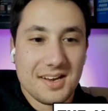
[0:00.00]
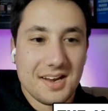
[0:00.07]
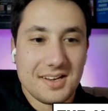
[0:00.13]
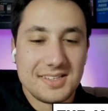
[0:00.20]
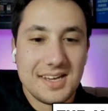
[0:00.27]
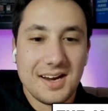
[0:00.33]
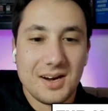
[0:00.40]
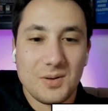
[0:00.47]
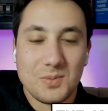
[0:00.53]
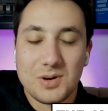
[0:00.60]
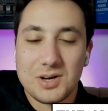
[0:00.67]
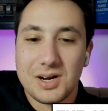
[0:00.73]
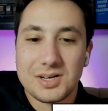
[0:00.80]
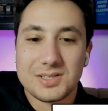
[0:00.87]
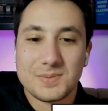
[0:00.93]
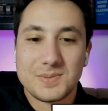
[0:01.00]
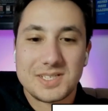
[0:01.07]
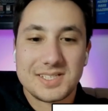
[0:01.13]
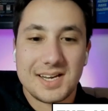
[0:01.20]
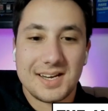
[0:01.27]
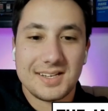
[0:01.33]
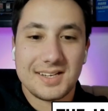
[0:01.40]
Yeah,
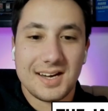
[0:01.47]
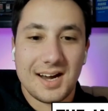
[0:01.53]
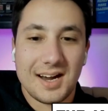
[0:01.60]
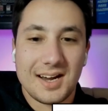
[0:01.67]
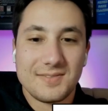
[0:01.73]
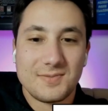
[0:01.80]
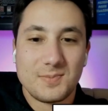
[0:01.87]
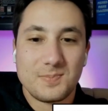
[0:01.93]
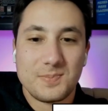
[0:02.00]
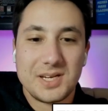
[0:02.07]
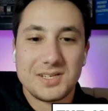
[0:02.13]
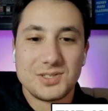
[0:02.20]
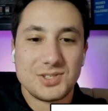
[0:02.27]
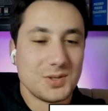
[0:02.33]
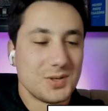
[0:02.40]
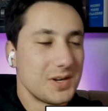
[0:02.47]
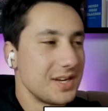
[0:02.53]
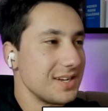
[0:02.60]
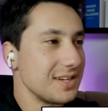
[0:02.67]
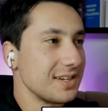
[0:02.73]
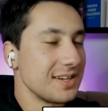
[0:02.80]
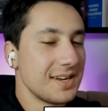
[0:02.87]
100%. I've been
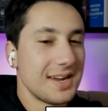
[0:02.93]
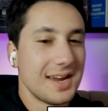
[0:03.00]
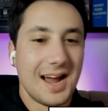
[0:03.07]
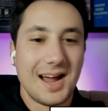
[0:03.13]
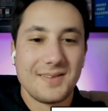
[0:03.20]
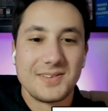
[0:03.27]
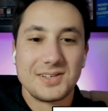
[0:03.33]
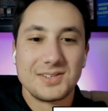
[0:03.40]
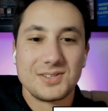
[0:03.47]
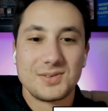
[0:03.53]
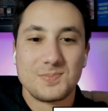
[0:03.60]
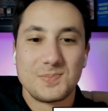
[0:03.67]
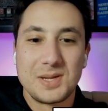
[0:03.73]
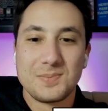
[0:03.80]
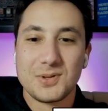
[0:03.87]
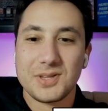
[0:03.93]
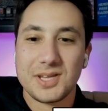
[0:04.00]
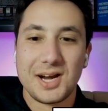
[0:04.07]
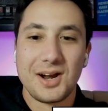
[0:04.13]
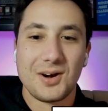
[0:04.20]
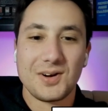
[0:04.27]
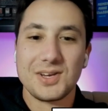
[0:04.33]
enjoying having people
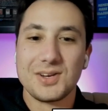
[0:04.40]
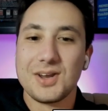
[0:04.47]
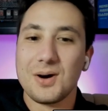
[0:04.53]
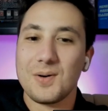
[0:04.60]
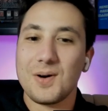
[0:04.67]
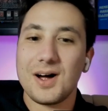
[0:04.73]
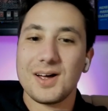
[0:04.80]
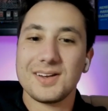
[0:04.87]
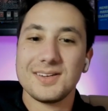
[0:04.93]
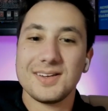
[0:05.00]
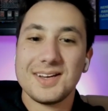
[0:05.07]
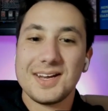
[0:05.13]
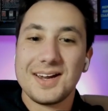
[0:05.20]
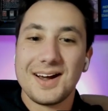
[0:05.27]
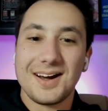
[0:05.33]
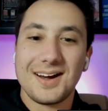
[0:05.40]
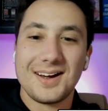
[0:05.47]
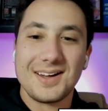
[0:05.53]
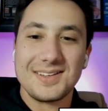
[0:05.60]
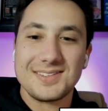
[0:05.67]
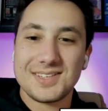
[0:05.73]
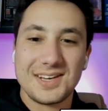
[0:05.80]
that I already know on.
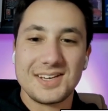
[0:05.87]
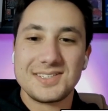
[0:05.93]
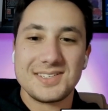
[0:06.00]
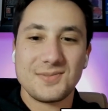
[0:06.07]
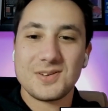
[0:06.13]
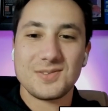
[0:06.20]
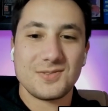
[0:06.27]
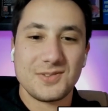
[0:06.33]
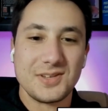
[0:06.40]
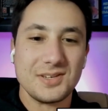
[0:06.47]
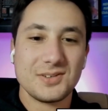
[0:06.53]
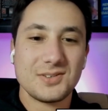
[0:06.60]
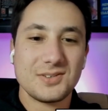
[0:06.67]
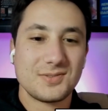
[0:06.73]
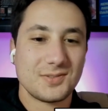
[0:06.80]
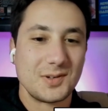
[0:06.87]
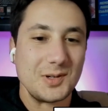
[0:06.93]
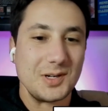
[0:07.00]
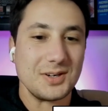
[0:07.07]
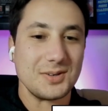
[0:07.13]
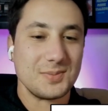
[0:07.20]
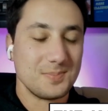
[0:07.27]
It's like a different feel
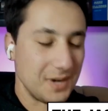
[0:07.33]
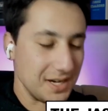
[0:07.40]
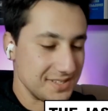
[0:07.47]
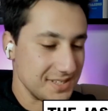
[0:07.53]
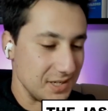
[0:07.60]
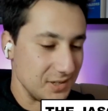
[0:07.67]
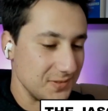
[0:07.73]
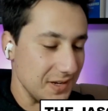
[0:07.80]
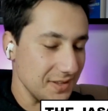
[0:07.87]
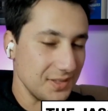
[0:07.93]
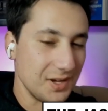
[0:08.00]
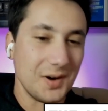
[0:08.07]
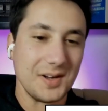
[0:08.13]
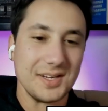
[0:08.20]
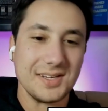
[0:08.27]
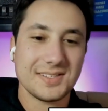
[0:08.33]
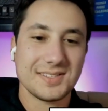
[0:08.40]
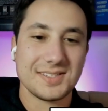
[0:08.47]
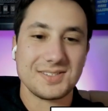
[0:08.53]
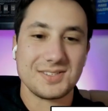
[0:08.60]
for myself and the audience. It's